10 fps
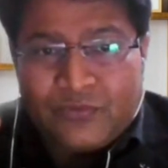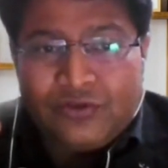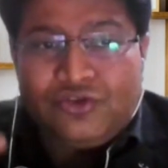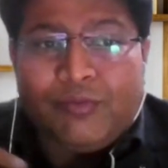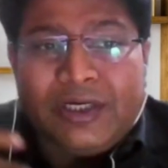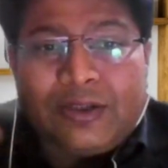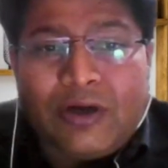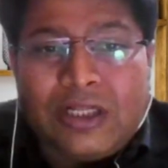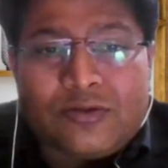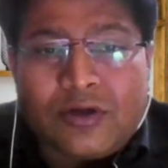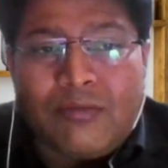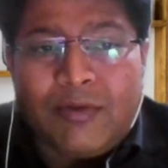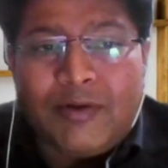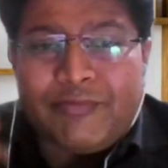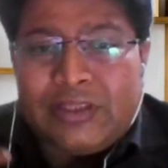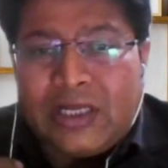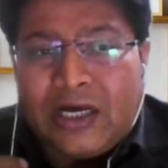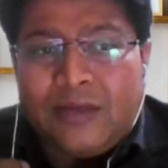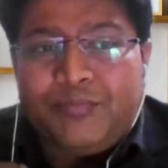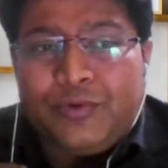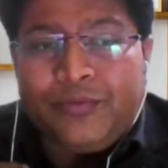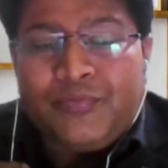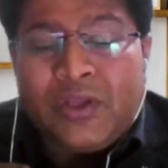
Zomato also come up with the IPO.